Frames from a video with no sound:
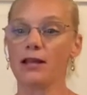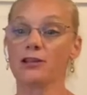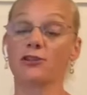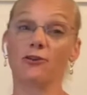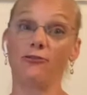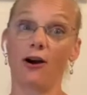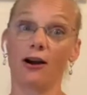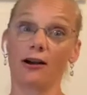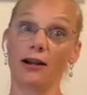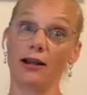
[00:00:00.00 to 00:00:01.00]
So
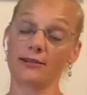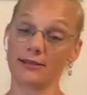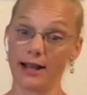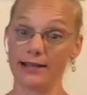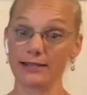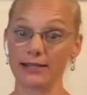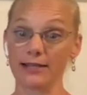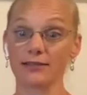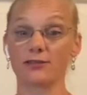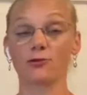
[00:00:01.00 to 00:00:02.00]
far,
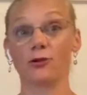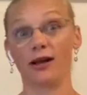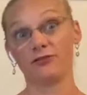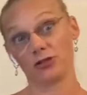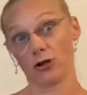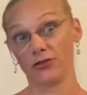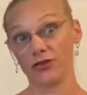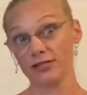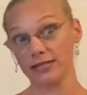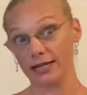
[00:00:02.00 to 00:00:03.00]
scientists who have started
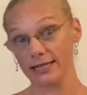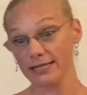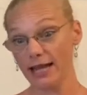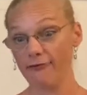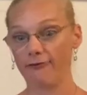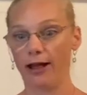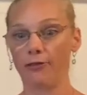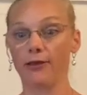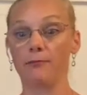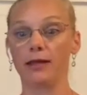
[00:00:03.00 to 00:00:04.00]
the studies have
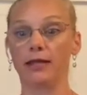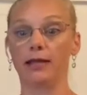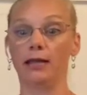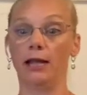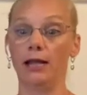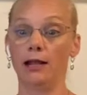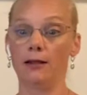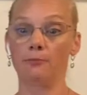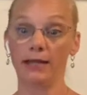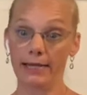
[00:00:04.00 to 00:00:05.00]
found them in
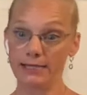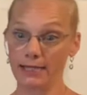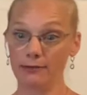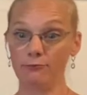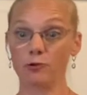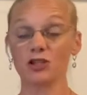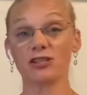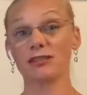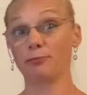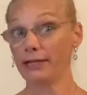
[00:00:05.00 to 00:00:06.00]
plankton, which
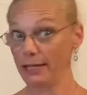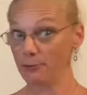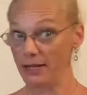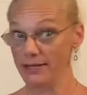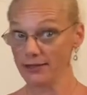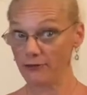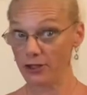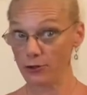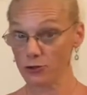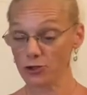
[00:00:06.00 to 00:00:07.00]
is the plant base of
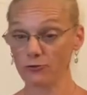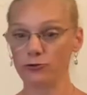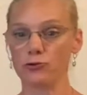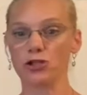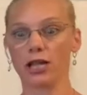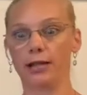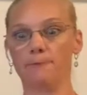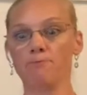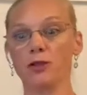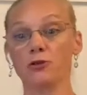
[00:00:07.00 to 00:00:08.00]
the ocean food
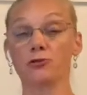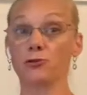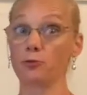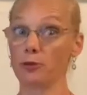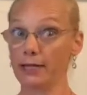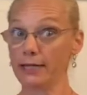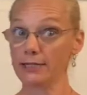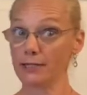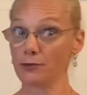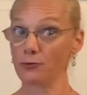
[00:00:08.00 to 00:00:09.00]
chain,
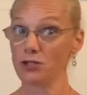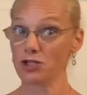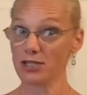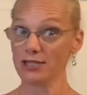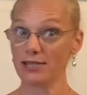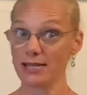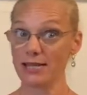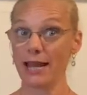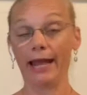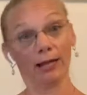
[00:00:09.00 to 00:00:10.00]
zooplankton, which is
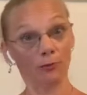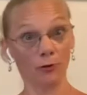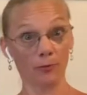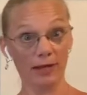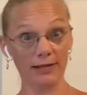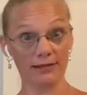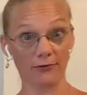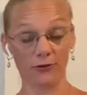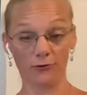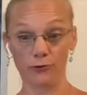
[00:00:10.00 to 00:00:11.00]
the animal base
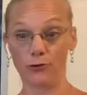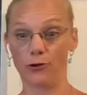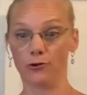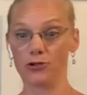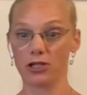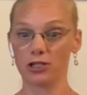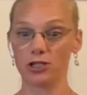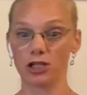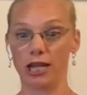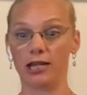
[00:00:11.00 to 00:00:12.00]
of the food ocean
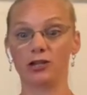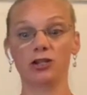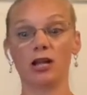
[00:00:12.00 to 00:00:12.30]
chain.